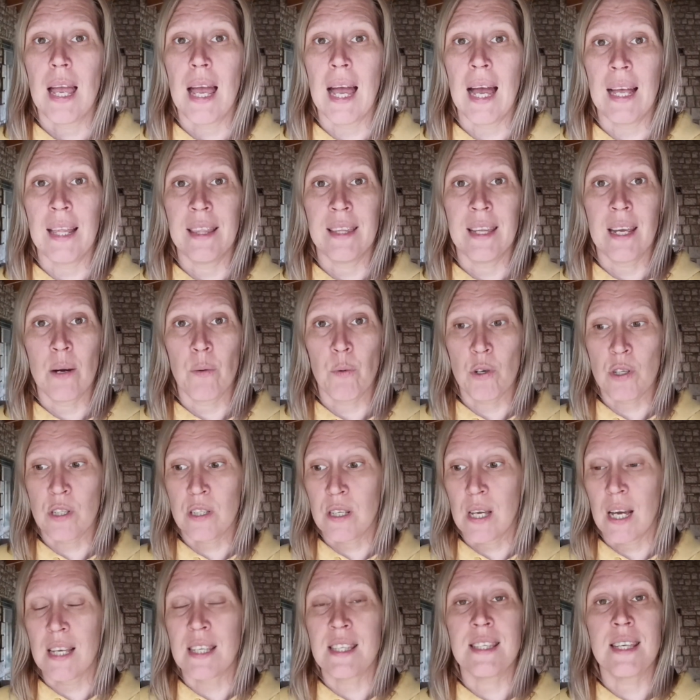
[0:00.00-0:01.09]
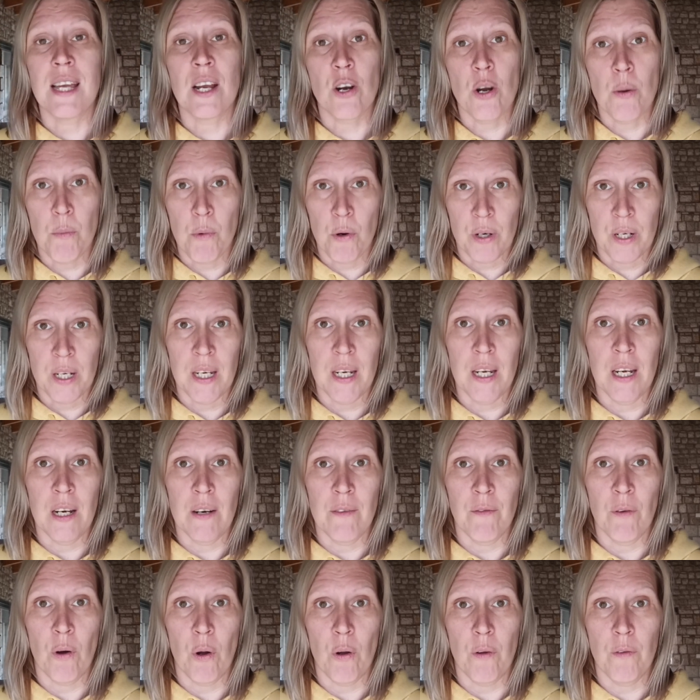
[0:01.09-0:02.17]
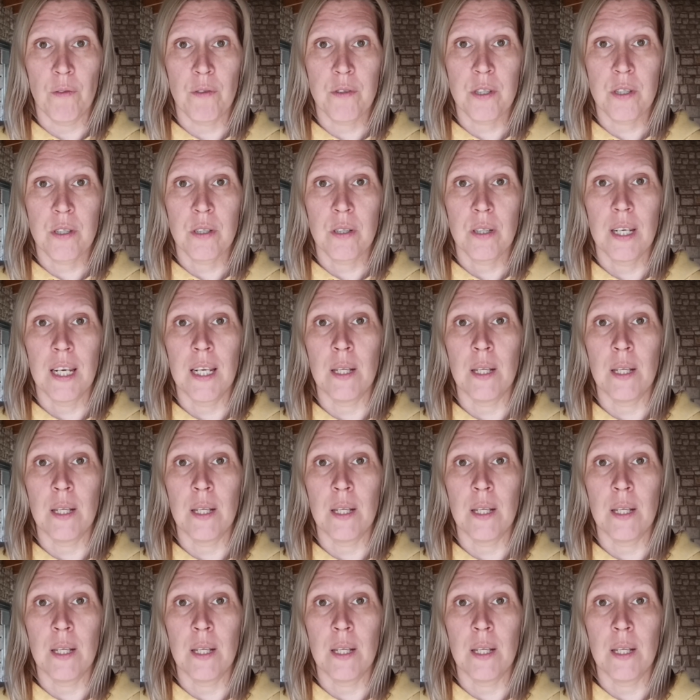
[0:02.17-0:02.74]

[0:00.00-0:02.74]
And there was a ceremony involved.